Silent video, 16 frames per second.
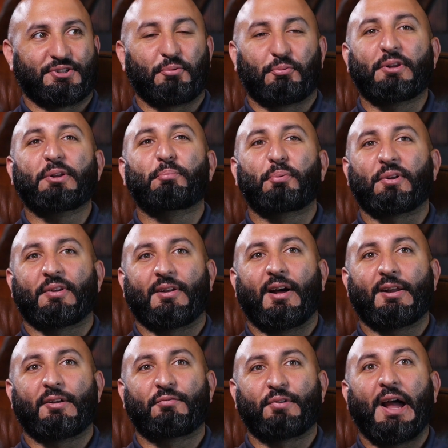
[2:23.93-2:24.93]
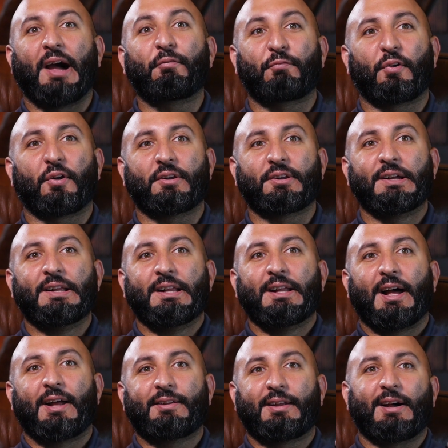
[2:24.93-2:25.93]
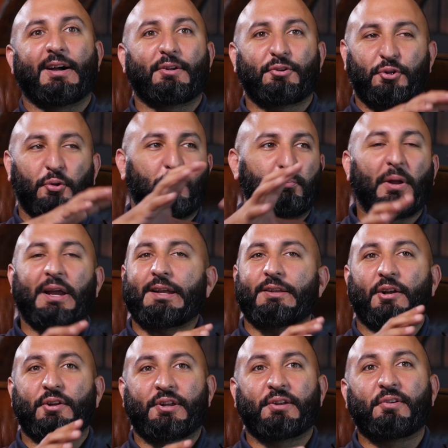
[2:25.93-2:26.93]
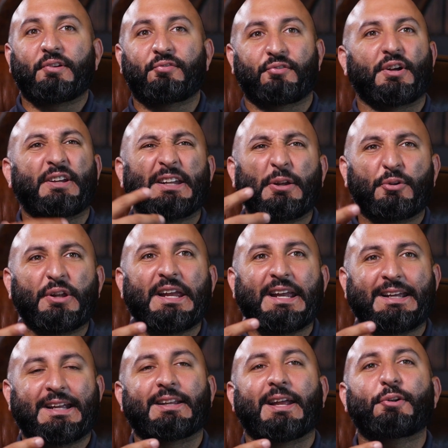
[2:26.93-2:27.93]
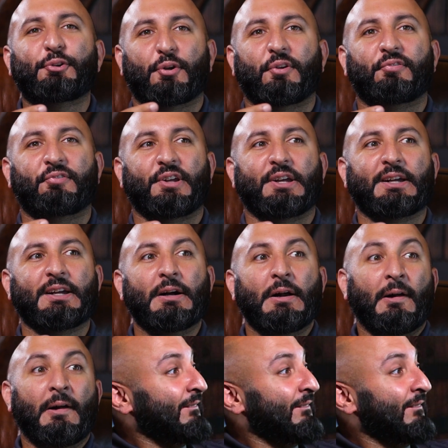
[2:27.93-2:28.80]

They really put a lot of effort into to making their TVs look unique and interesting.